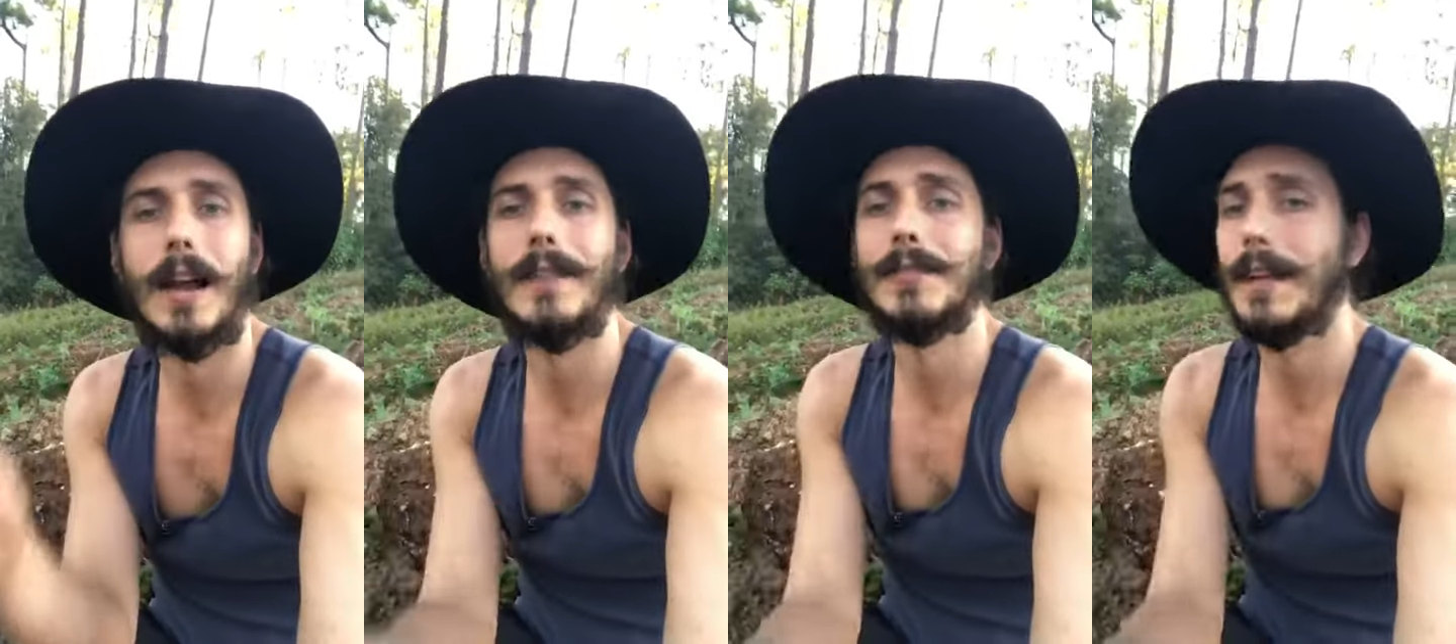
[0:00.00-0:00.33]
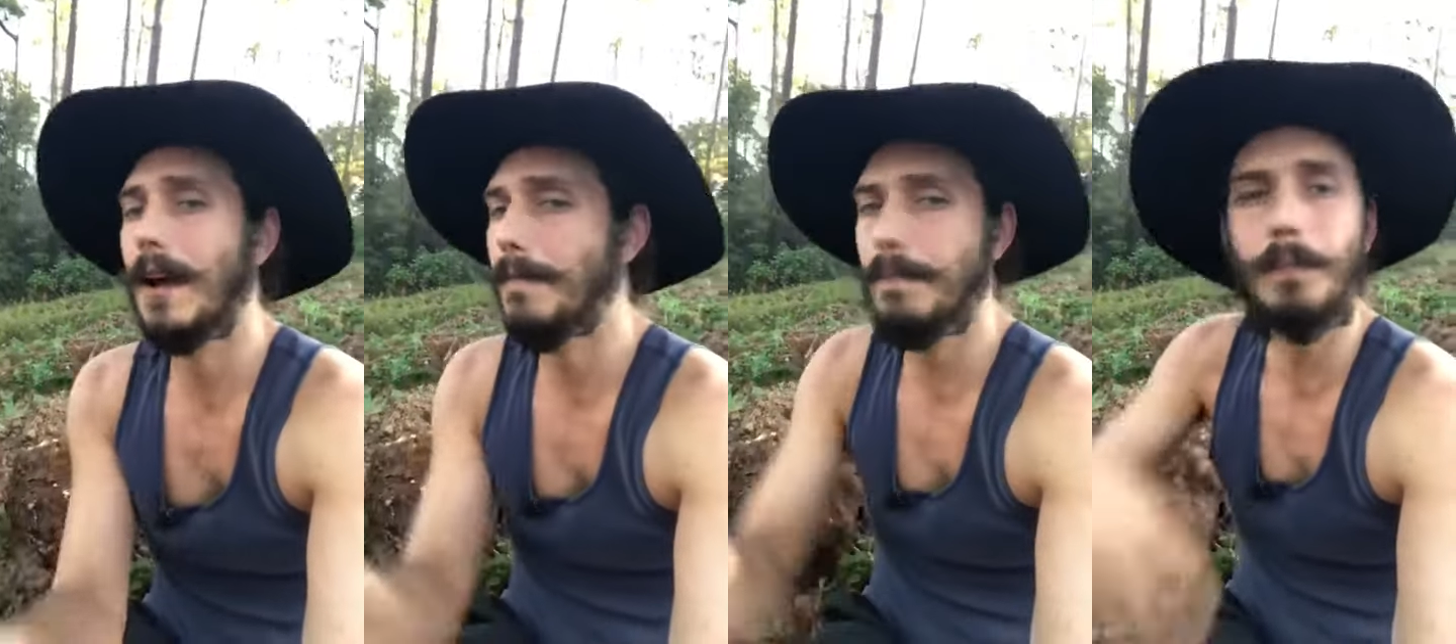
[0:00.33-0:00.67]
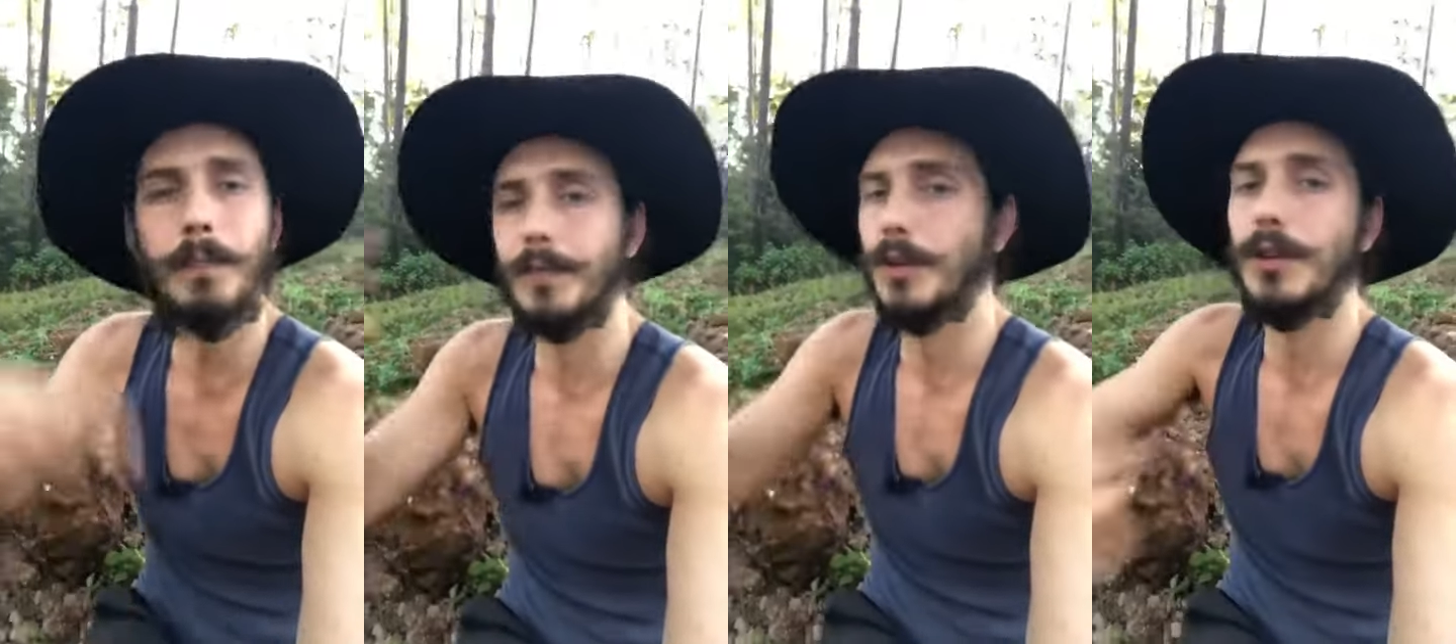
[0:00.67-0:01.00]
lifestyle,
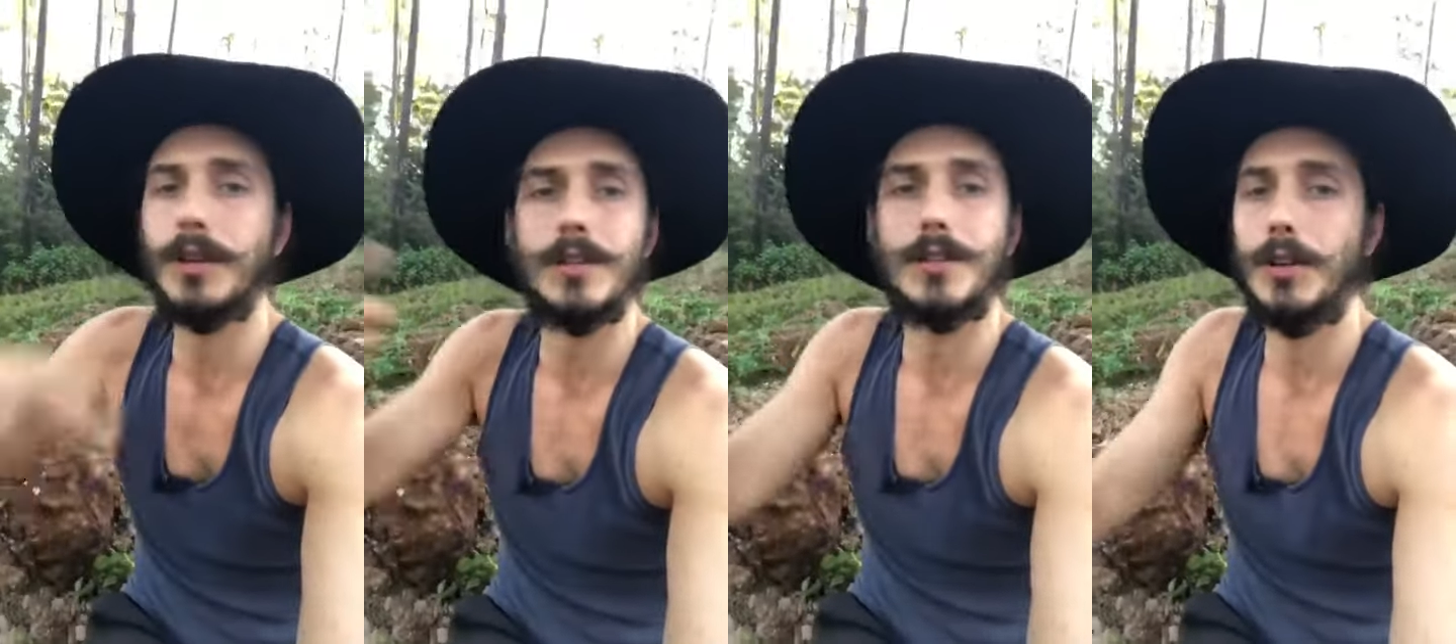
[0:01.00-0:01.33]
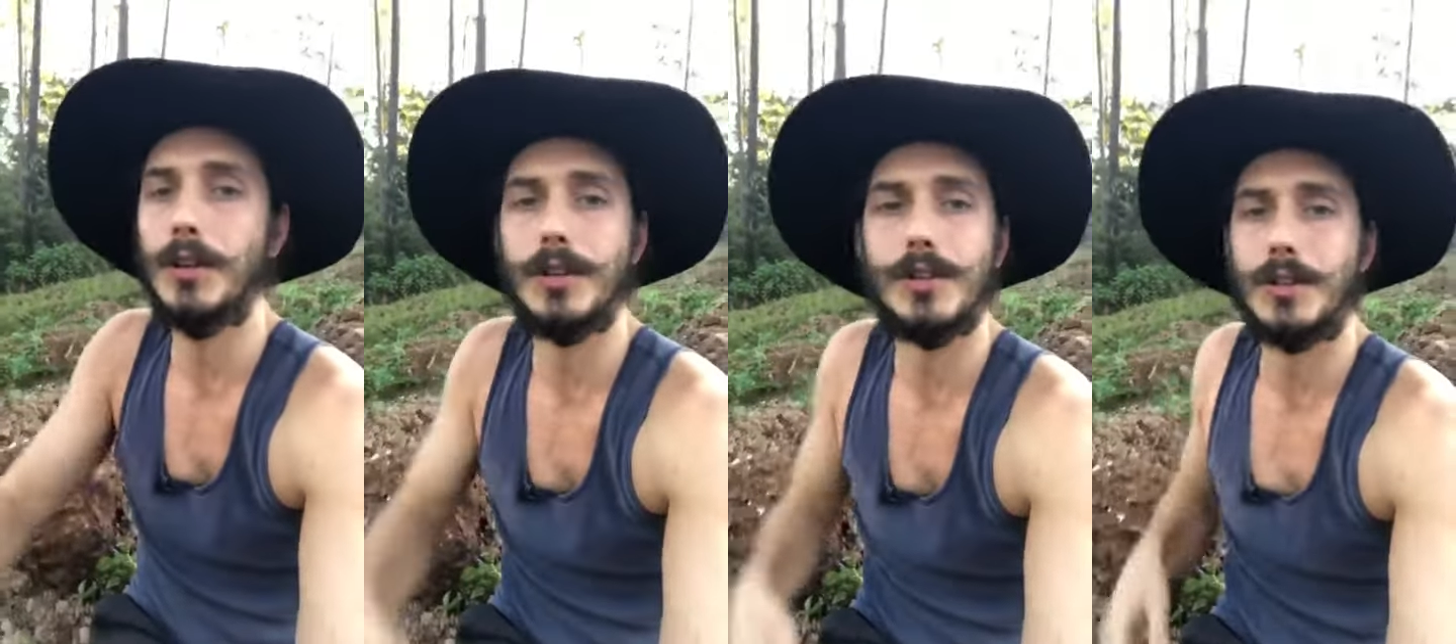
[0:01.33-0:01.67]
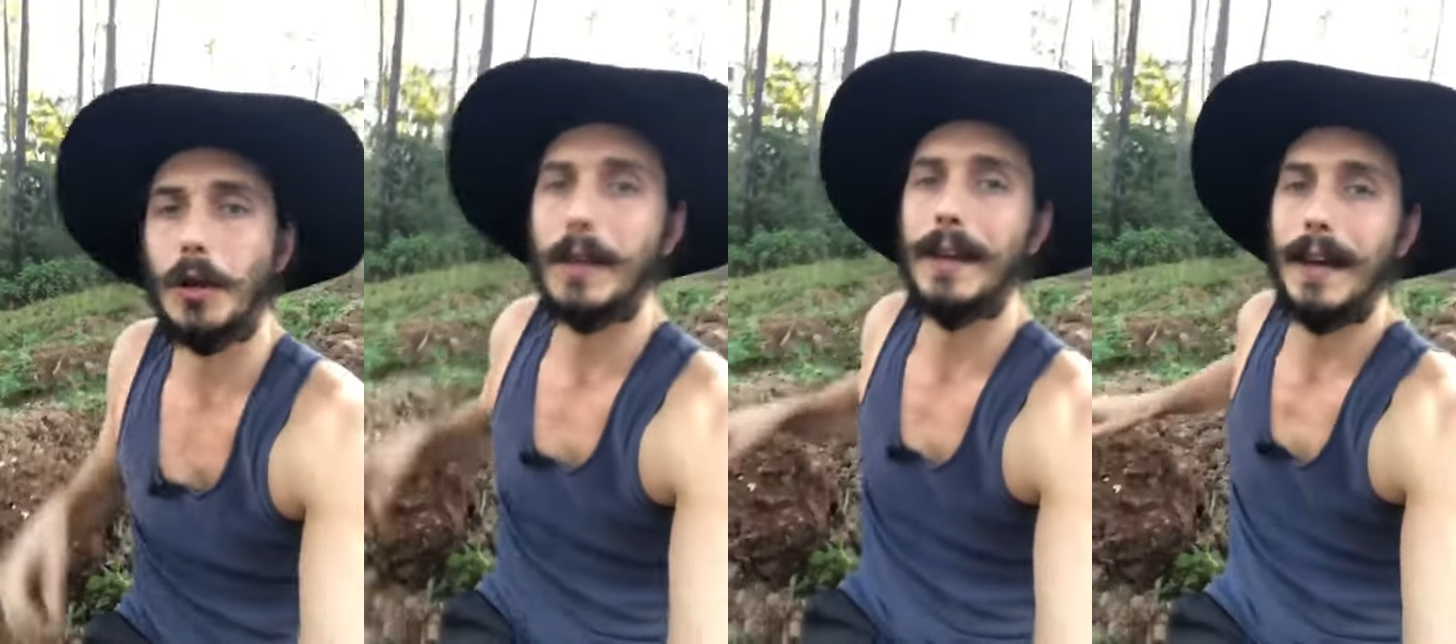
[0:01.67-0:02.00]
you can
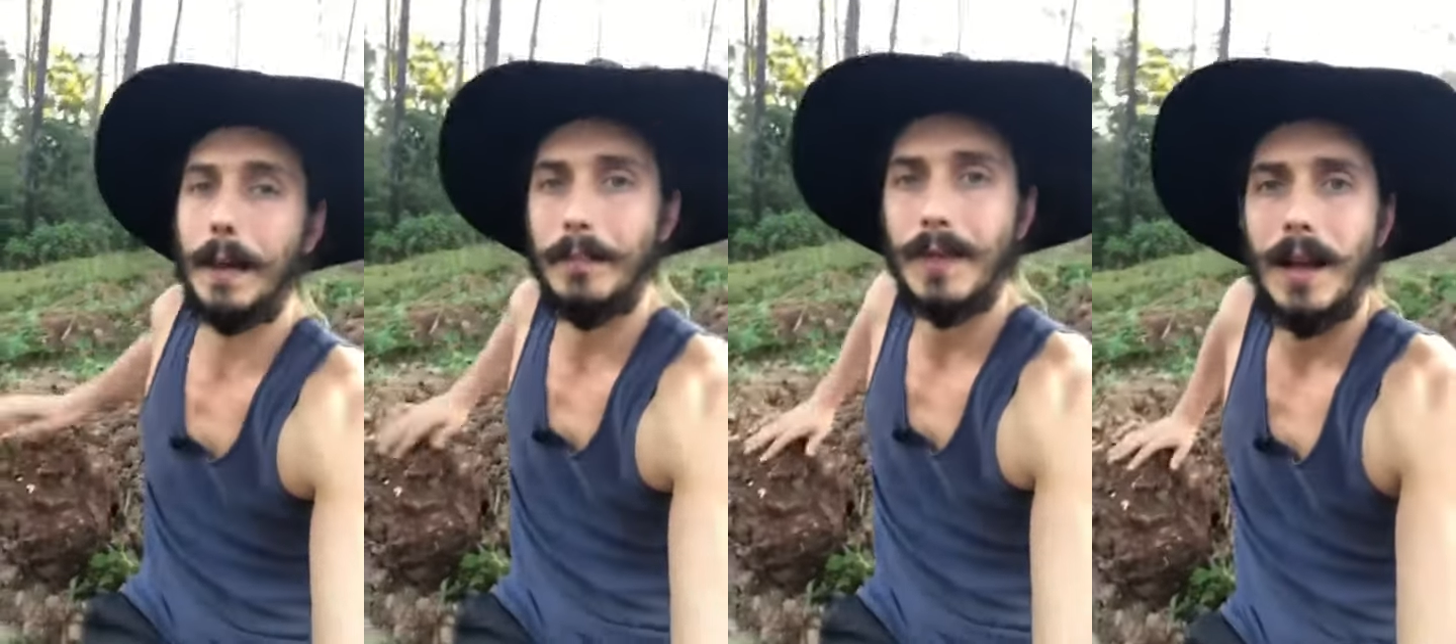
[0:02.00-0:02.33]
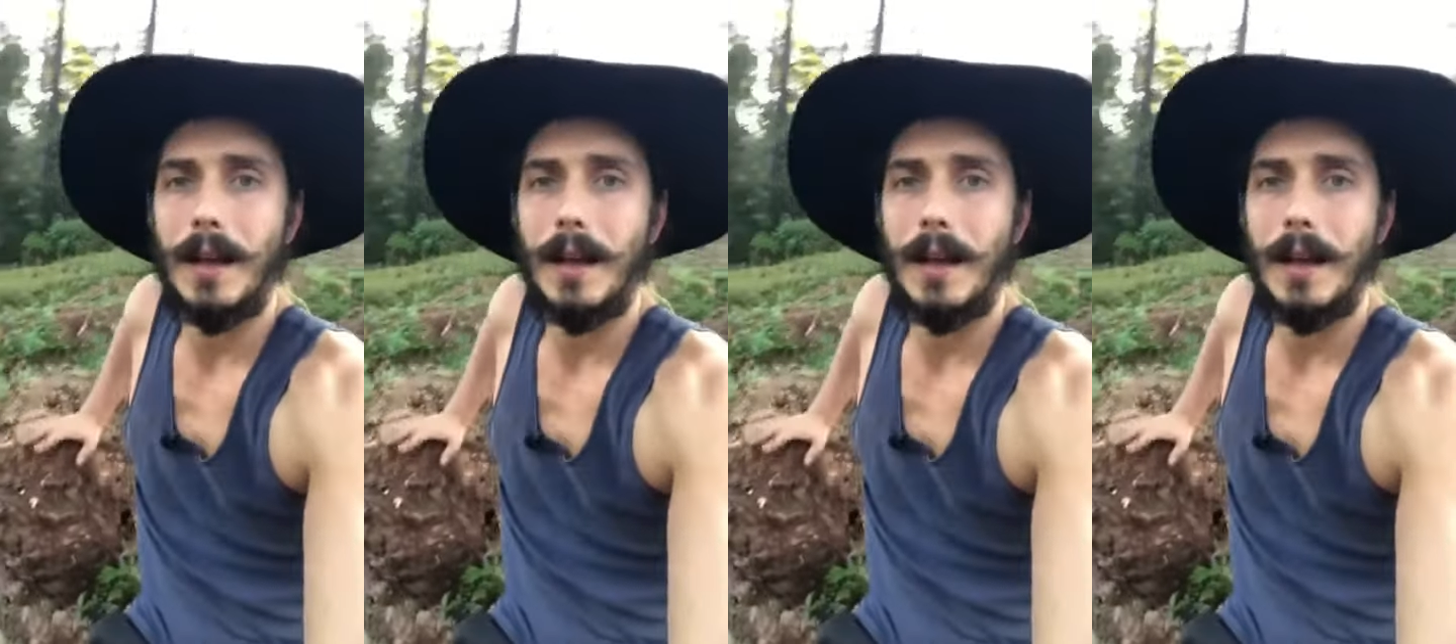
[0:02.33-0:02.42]
circulate.